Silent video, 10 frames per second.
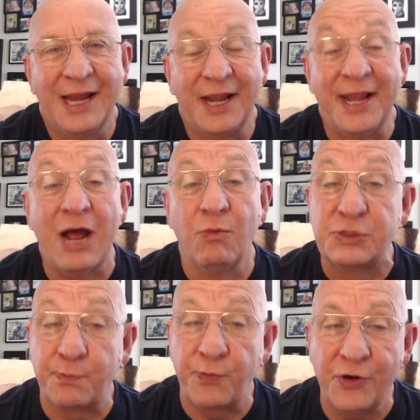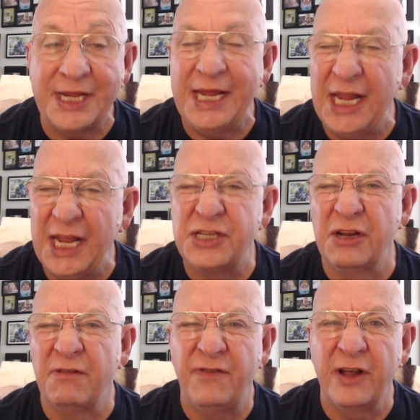Now, it was pretty easy
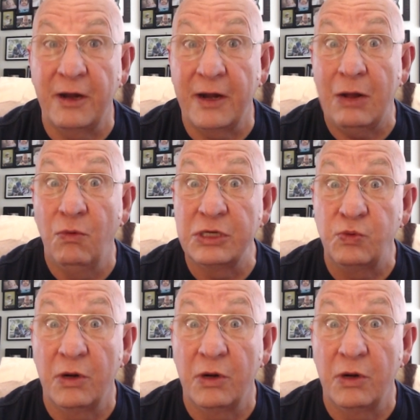to figure out which